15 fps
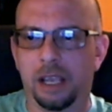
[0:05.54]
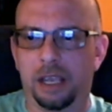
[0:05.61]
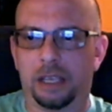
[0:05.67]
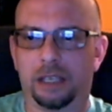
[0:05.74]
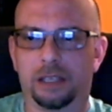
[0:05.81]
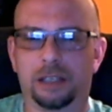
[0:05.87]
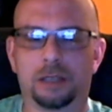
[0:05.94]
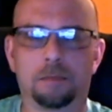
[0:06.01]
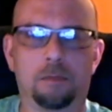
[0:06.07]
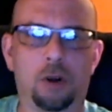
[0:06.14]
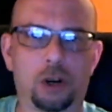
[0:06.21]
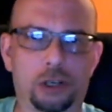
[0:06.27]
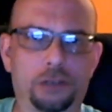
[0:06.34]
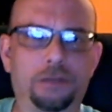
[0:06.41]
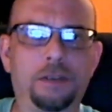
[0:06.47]
is
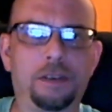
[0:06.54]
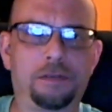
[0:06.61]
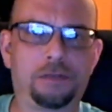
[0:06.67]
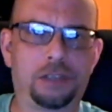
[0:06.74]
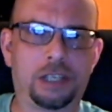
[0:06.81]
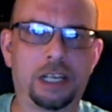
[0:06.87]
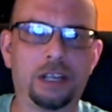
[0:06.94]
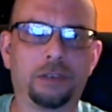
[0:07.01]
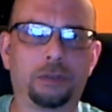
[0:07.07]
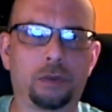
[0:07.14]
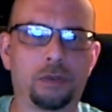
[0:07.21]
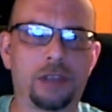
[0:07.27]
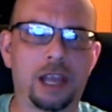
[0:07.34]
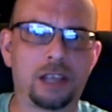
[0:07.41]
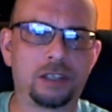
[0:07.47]
March 15th,
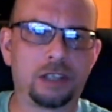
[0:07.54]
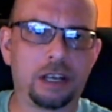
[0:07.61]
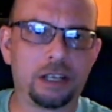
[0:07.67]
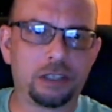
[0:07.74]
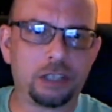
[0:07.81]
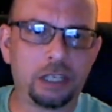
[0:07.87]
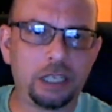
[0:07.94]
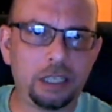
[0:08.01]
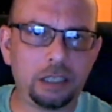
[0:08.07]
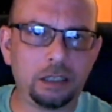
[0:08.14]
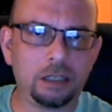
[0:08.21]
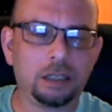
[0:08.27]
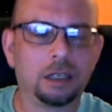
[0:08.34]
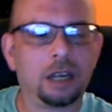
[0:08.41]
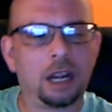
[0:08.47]
2018.
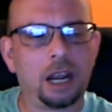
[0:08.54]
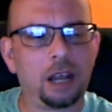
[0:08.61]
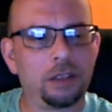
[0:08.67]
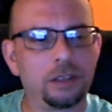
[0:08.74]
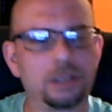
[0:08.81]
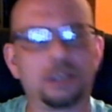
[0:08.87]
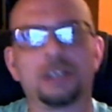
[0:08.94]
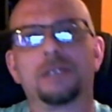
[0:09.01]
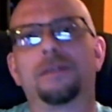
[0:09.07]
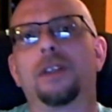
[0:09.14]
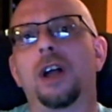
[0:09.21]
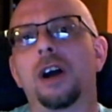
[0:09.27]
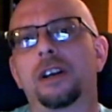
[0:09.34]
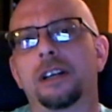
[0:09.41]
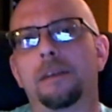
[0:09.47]
Uh, this is
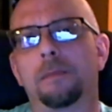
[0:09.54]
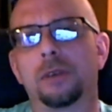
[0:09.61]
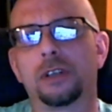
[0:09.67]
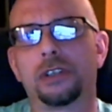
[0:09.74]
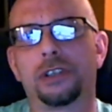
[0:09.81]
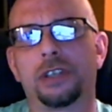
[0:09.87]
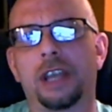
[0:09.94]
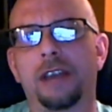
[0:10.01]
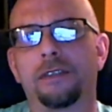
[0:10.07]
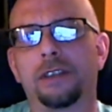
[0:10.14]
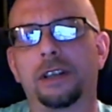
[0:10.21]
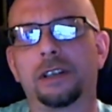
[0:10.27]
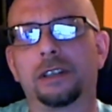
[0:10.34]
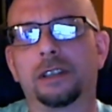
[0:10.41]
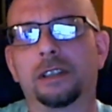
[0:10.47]
vlog number 7.
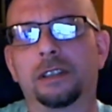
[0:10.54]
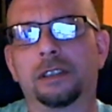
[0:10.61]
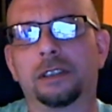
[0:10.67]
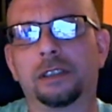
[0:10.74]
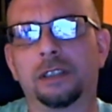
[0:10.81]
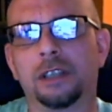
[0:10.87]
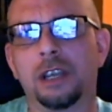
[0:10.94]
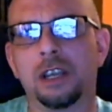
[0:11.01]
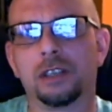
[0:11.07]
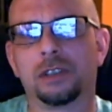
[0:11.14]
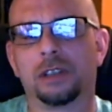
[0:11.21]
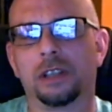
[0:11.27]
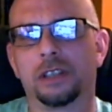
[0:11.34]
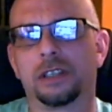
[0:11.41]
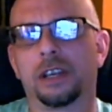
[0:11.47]
So
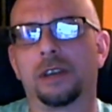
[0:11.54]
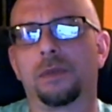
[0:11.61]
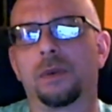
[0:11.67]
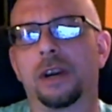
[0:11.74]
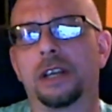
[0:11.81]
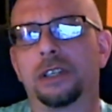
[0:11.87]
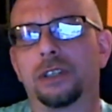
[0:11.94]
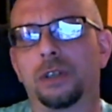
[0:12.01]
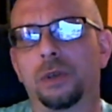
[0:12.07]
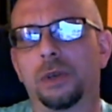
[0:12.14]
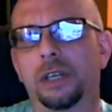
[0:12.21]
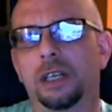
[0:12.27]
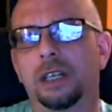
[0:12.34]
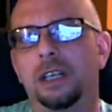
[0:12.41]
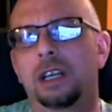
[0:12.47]
let's get right to
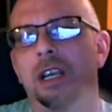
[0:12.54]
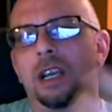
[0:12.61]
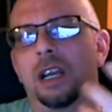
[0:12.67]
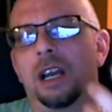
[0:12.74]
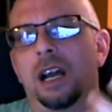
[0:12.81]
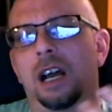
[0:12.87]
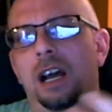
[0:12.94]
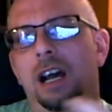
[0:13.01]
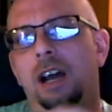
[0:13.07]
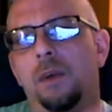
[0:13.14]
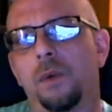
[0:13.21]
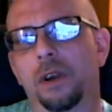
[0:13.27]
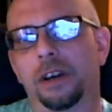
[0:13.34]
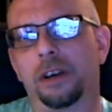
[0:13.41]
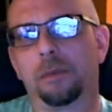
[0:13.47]
it. Uh, I
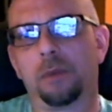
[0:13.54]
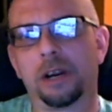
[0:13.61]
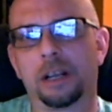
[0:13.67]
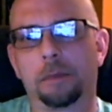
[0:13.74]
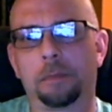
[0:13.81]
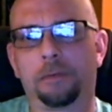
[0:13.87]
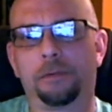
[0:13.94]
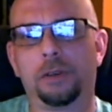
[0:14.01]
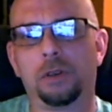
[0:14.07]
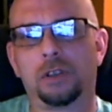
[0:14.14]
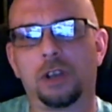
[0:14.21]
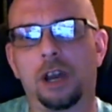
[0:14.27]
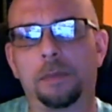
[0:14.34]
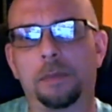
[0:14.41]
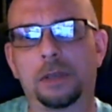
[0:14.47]
wanted to bring up a few
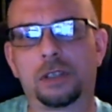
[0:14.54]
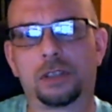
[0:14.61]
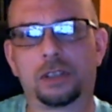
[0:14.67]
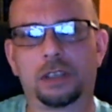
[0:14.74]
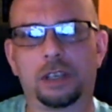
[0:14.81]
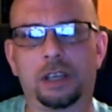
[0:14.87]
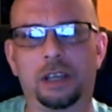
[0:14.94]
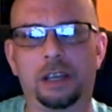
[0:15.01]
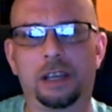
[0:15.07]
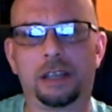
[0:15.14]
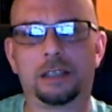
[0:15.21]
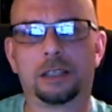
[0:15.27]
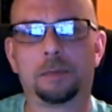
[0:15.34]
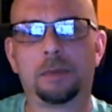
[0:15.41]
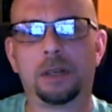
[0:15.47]
topics. Uh,
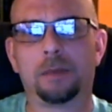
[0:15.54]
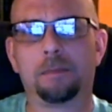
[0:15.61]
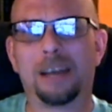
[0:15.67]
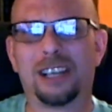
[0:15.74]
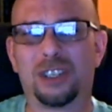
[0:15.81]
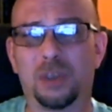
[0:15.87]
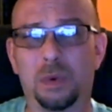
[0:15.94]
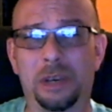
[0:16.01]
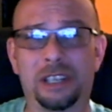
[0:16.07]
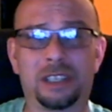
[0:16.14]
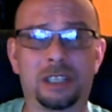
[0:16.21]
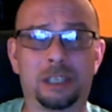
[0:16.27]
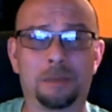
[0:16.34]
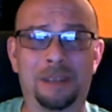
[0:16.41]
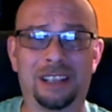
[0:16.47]
it's been about two weeks
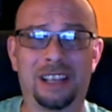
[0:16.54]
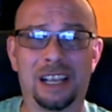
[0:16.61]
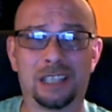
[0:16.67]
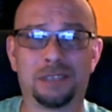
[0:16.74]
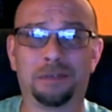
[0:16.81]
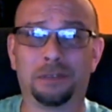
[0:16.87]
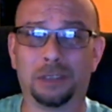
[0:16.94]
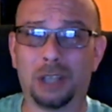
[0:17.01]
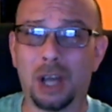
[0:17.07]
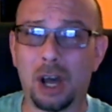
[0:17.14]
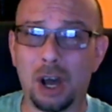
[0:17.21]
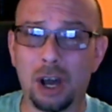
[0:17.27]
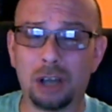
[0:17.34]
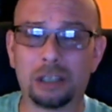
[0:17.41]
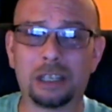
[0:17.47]
since my last
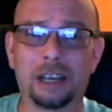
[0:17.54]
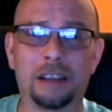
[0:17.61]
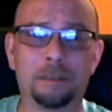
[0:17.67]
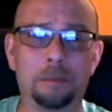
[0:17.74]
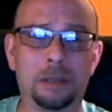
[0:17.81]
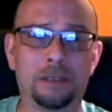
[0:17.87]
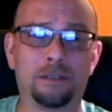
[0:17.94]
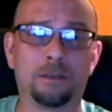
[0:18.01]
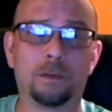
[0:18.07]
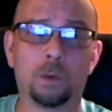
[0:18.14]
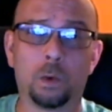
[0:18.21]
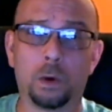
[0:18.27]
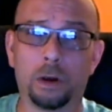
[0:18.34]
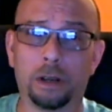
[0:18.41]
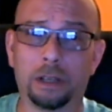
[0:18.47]
vlog. I've been
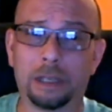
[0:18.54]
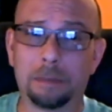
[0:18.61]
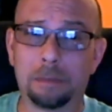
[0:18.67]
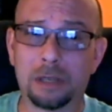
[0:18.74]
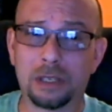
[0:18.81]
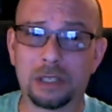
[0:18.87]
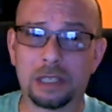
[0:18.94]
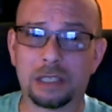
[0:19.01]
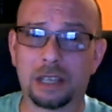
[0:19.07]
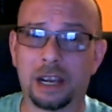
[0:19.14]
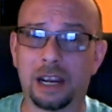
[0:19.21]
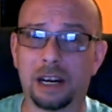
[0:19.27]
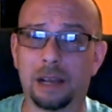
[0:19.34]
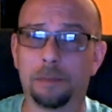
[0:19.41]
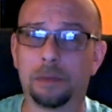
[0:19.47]
really busy,
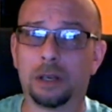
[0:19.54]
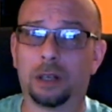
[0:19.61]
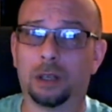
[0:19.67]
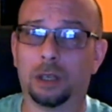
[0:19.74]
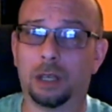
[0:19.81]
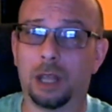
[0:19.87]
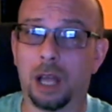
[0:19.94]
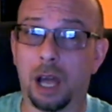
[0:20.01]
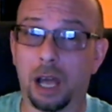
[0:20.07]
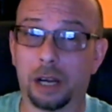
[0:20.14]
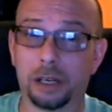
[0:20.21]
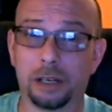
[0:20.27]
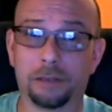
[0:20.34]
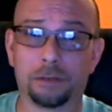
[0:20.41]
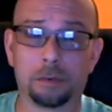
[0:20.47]
tied up in a lot of
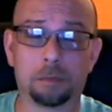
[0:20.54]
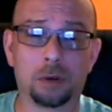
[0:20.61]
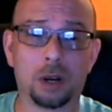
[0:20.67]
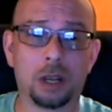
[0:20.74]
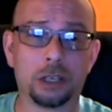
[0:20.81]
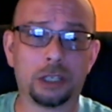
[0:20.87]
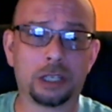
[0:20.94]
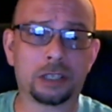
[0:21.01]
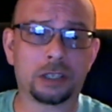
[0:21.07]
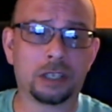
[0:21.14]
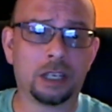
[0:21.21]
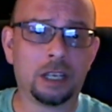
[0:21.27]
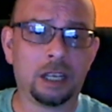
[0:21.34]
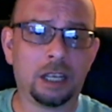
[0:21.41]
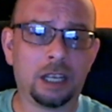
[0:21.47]
different projects.
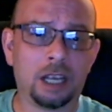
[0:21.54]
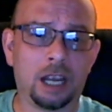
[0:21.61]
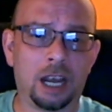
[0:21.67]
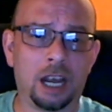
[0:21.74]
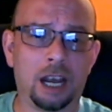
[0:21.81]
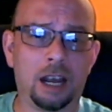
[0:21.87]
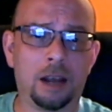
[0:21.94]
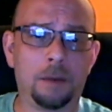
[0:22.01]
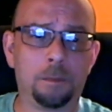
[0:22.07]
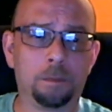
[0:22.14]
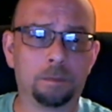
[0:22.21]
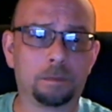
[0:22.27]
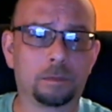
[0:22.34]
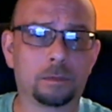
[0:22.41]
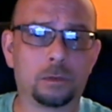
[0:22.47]
Um,
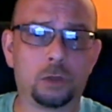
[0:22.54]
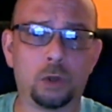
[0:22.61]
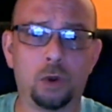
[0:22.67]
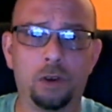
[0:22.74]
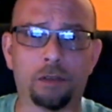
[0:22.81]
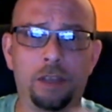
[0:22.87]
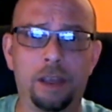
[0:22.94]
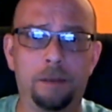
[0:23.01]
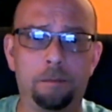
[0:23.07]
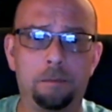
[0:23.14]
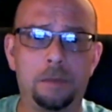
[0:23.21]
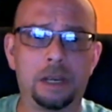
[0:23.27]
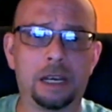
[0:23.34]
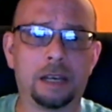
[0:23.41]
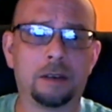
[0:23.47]
two of them
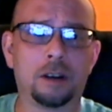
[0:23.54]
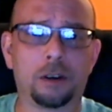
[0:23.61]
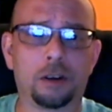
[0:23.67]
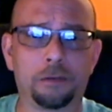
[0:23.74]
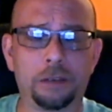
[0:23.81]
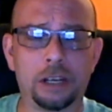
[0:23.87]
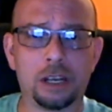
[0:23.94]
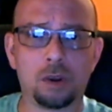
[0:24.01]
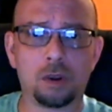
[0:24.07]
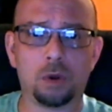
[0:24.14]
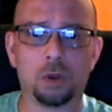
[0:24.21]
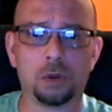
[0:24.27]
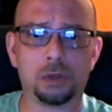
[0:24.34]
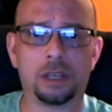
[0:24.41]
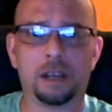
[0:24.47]
being our
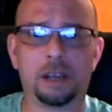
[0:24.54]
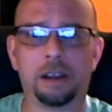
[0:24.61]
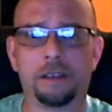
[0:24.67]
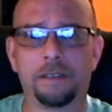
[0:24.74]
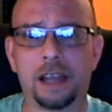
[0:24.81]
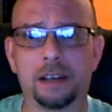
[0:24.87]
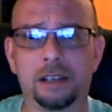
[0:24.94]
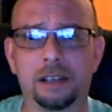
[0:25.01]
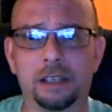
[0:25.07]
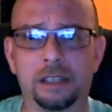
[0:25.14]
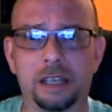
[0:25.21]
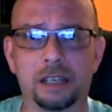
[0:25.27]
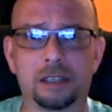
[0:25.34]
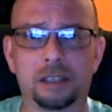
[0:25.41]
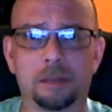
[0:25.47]
vehicles. Uh, I've had to
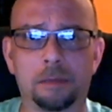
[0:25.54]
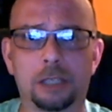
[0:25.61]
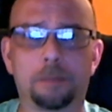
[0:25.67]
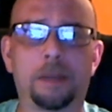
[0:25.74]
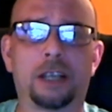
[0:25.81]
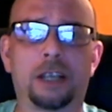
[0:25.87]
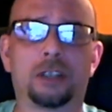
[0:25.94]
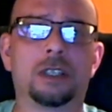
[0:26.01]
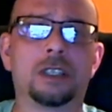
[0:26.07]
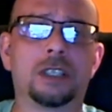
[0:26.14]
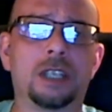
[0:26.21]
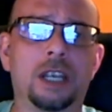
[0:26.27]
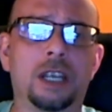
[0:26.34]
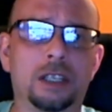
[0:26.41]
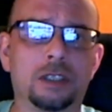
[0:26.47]
get some inspections
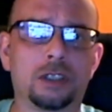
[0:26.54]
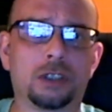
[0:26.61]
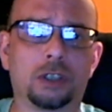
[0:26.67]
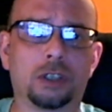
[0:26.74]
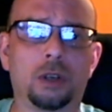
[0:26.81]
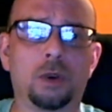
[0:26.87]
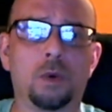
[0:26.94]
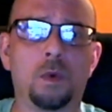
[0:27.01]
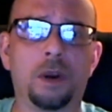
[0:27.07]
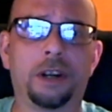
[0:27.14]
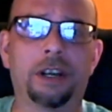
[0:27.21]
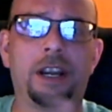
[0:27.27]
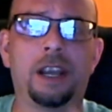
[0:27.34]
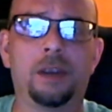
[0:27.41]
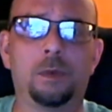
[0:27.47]
done, so one
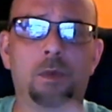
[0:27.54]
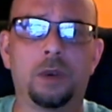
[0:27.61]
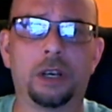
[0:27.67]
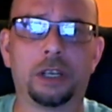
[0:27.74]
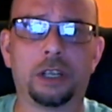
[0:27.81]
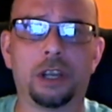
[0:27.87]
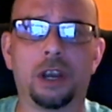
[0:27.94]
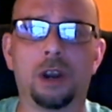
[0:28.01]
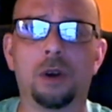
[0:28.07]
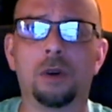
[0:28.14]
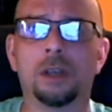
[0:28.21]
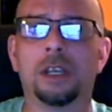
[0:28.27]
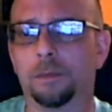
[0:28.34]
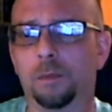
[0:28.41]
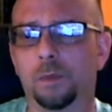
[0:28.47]
down, one to go.
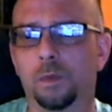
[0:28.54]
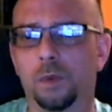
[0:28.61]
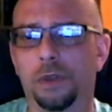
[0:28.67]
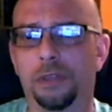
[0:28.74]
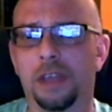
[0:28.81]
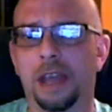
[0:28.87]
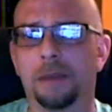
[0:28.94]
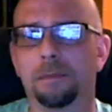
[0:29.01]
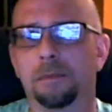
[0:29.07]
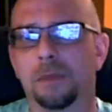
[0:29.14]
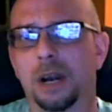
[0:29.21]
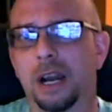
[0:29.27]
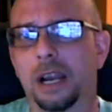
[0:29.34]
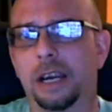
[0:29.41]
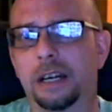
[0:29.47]
With that in
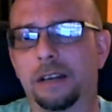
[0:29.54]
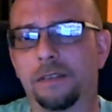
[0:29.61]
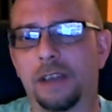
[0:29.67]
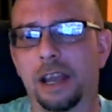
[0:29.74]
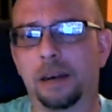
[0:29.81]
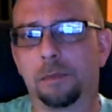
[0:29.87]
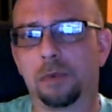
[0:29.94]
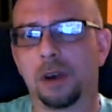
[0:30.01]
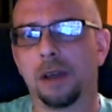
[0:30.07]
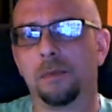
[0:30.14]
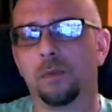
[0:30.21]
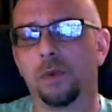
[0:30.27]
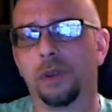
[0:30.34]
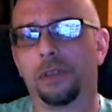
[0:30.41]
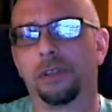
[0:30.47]
mind, I've had a problem
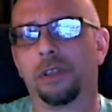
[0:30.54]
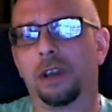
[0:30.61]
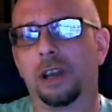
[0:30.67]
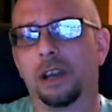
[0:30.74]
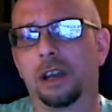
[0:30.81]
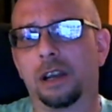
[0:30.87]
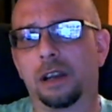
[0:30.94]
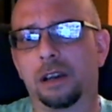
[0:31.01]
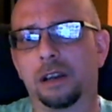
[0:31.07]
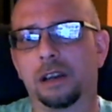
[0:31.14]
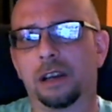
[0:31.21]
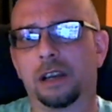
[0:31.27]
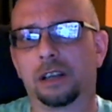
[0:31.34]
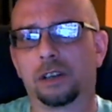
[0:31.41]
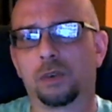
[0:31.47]
with uh,
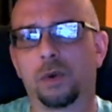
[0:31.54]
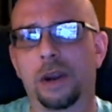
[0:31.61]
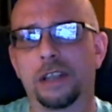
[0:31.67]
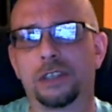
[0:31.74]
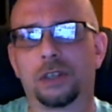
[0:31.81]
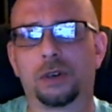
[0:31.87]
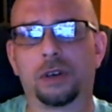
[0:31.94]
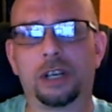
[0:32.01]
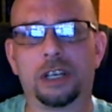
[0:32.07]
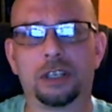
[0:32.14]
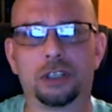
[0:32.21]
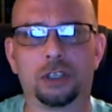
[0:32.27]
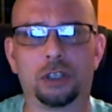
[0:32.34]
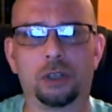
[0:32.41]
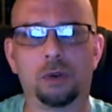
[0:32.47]
a Chrysler
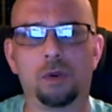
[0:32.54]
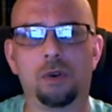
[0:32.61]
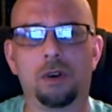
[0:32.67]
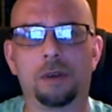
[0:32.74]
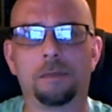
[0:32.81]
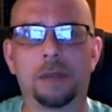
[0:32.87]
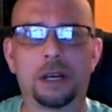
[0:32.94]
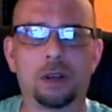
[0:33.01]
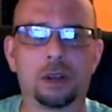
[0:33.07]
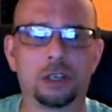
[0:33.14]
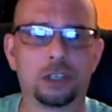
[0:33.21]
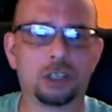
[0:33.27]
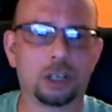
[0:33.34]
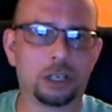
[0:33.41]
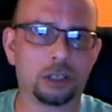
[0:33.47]
issue on my Dodge
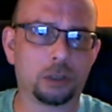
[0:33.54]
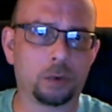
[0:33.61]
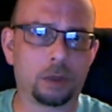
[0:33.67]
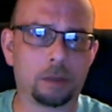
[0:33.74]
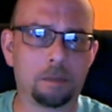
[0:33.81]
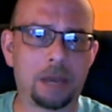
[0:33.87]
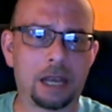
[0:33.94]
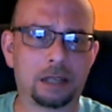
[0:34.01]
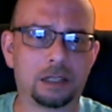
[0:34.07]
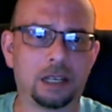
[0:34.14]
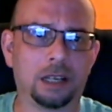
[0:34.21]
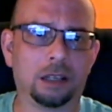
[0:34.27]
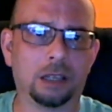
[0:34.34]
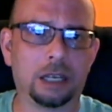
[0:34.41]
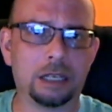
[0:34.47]
Charger with the back
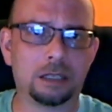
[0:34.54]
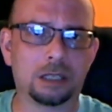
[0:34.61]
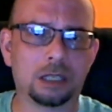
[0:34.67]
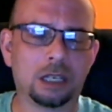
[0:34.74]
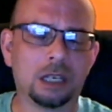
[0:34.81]
taillights.